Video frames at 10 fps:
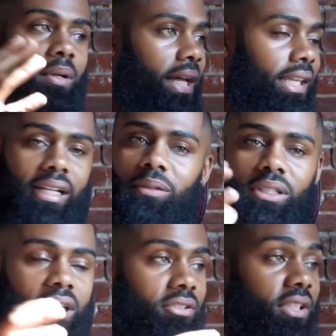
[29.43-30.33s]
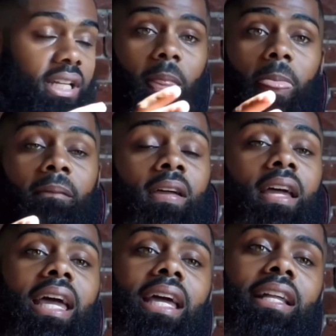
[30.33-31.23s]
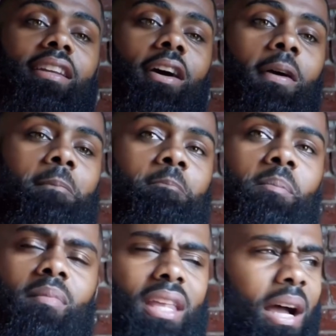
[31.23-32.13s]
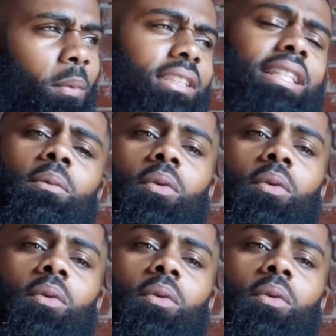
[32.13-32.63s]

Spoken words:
that like it was yesterday. And I want to say we